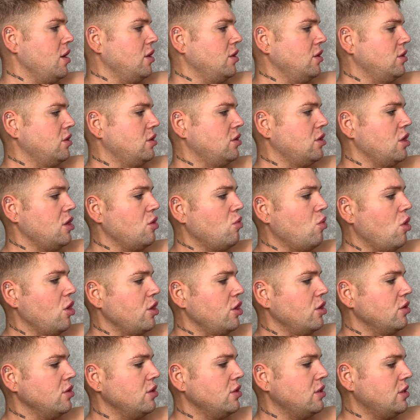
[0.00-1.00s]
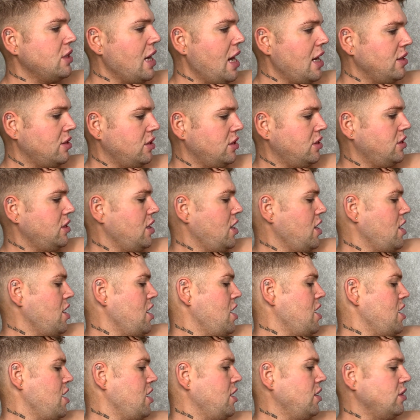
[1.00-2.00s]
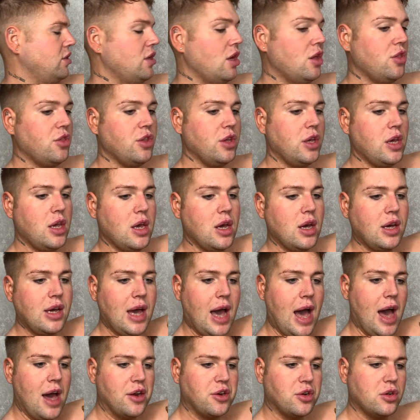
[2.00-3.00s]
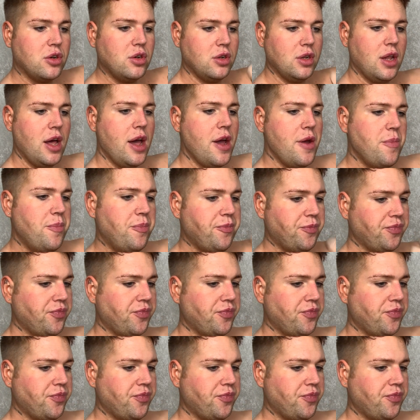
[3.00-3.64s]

So what you'll start to see is the guard colour.